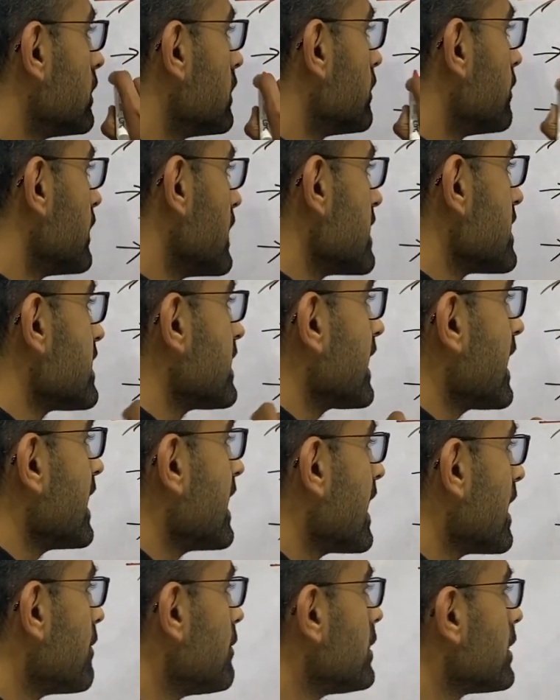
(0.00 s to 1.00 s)
once
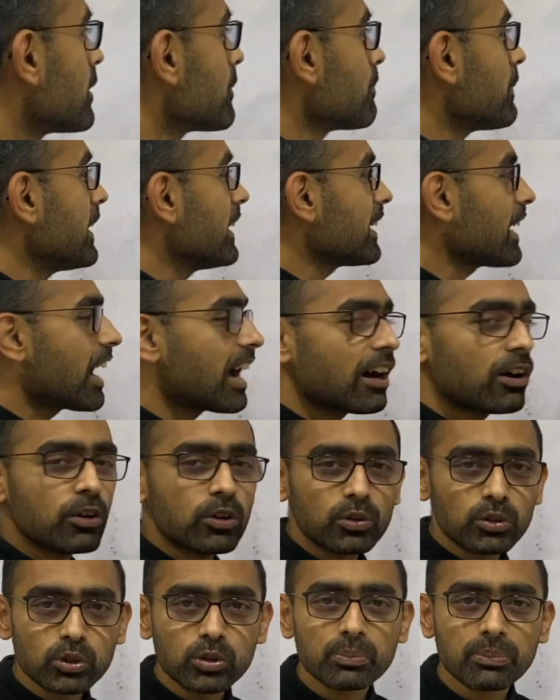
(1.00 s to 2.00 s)
again I will repeat
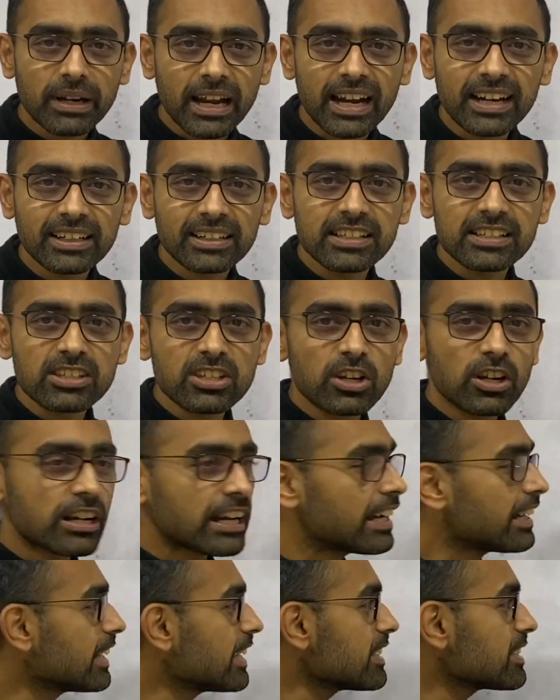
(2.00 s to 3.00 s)
how to practice your
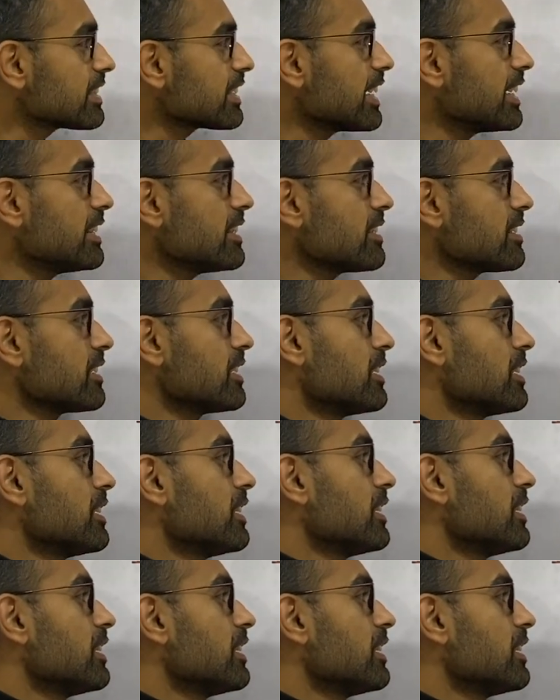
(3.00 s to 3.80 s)
writing skills.